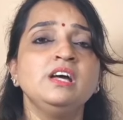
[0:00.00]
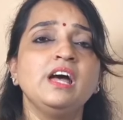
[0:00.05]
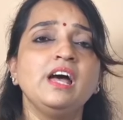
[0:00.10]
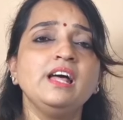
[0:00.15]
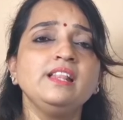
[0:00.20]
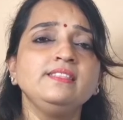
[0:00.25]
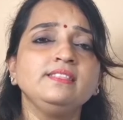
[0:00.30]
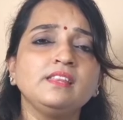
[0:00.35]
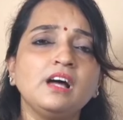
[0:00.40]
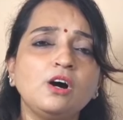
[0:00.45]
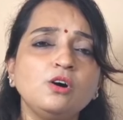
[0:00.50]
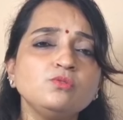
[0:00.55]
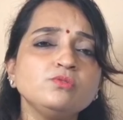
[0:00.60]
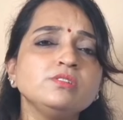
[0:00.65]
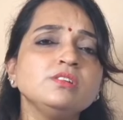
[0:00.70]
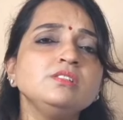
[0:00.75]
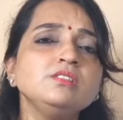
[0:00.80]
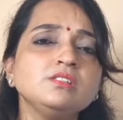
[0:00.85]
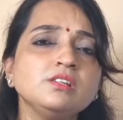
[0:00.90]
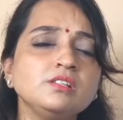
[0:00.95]
And
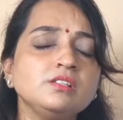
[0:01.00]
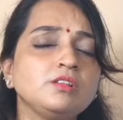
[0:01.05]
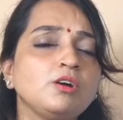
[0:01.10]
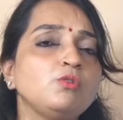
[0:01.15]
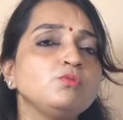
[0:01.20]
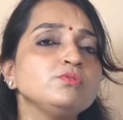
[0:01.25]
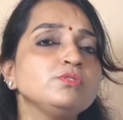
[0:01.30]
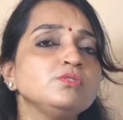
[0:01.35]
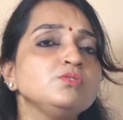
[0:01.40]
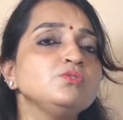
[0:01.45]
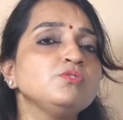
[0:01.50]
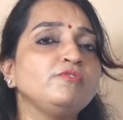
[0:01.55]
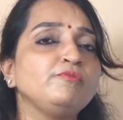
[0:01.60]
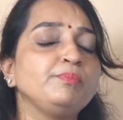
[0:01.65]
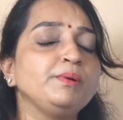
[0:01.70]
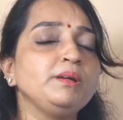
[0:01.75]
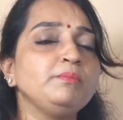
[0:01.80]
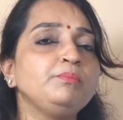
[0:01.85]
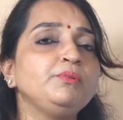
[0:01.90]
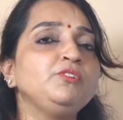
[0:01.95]
thousands
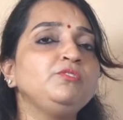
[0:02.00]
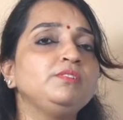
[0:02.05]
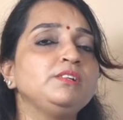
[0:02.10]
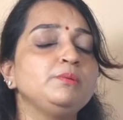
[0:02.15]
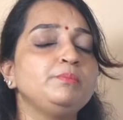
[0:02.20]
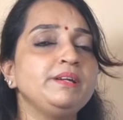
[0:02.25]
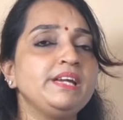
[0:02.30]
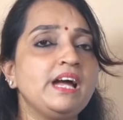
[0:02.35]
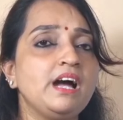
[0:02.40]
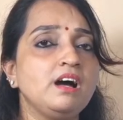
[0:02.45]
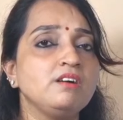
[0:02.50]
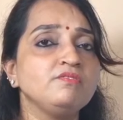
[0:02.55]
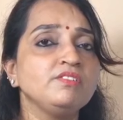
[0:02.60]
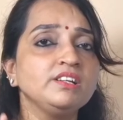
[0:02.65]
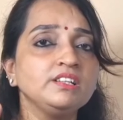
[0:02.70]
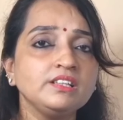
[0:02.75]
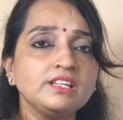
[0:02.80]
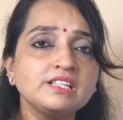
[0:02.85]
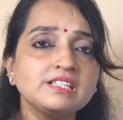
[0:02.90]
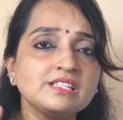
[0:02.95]
of people will be
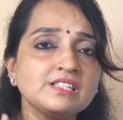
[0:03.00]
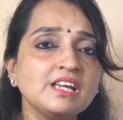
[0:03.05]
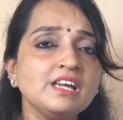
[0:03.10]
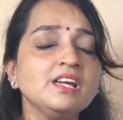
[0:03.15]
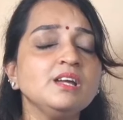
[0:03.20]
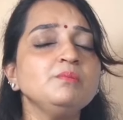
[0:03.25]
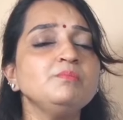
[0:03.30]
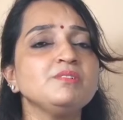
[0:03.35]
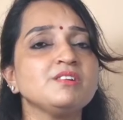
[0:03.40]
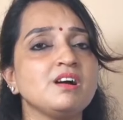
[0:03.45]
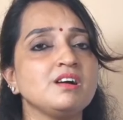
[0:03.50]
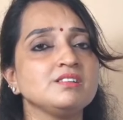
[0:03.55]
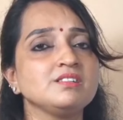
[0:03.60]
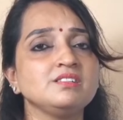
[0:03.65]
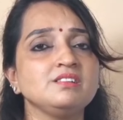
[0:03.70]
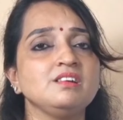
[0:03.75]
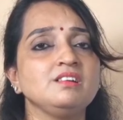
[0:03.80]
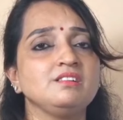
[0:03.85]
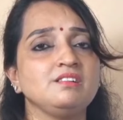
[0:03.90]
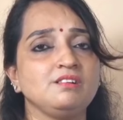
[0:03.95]
having the same
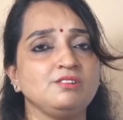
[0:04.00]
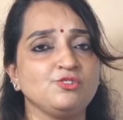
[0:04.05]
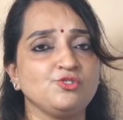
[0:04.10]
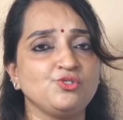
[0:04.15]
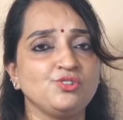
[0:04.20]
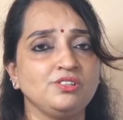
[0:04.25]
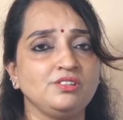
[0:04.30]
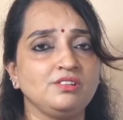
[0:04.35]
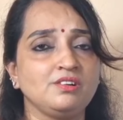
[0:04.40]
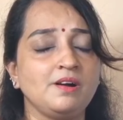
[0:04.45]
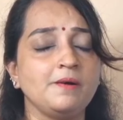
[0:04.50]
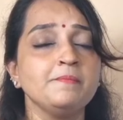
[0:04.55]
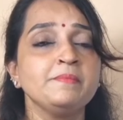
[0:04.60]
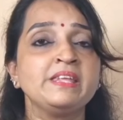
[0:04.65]
Rasi and Nakshatra.